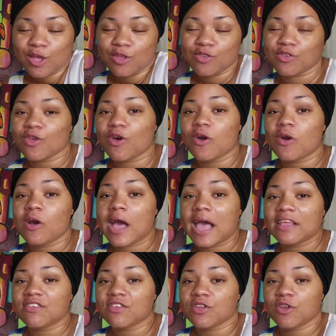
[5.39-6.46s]
so
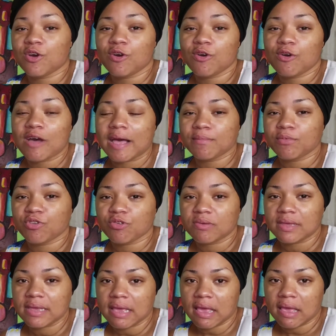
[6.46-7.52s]
as you know i'm
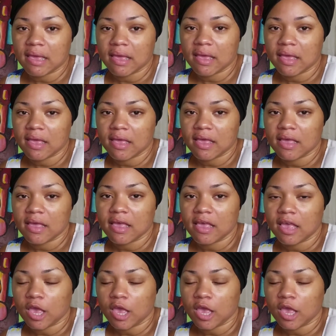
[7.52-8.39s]
doing a